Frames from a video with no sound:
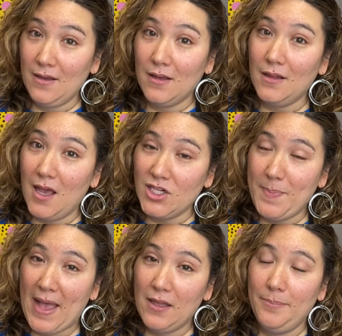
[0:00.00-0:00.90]
collage
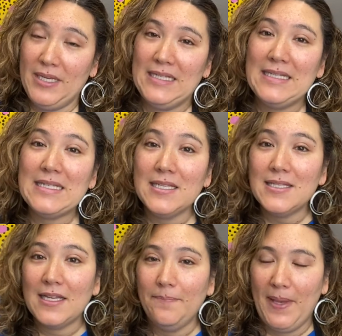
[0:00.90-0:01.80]
palette because this is a
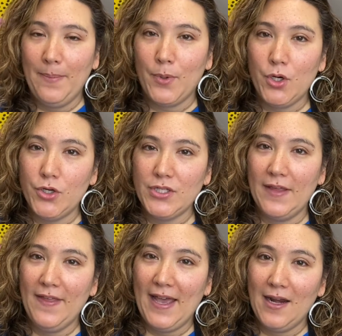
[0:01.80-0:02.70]
set of papers
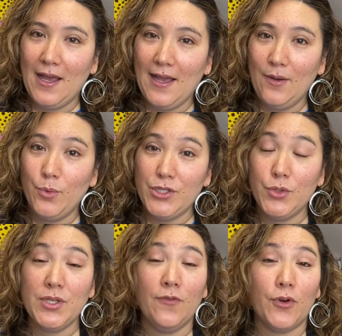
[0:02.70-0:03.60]
that I was
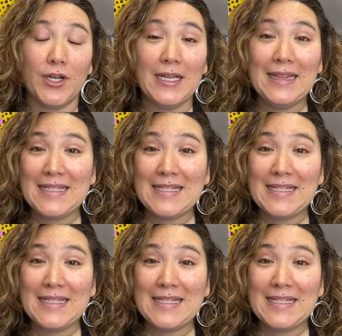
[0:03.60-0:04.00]
using for a